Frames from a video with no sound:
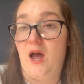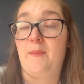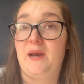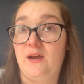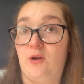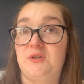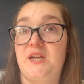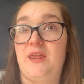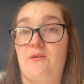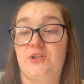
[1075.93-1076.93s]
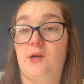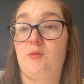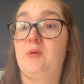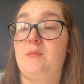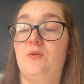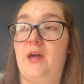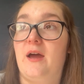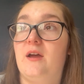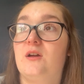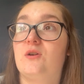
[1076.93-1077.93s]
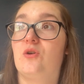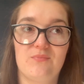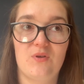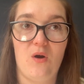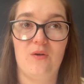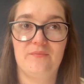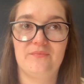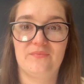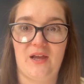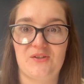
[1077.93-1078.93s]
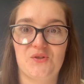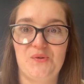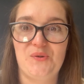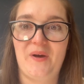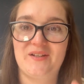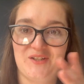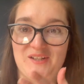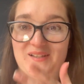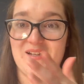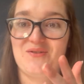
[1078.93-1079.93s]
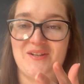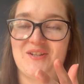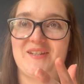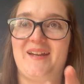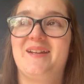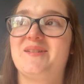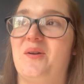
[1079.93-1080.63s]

playgroup today, there was a couple of people that got that school. I just literally just said it, so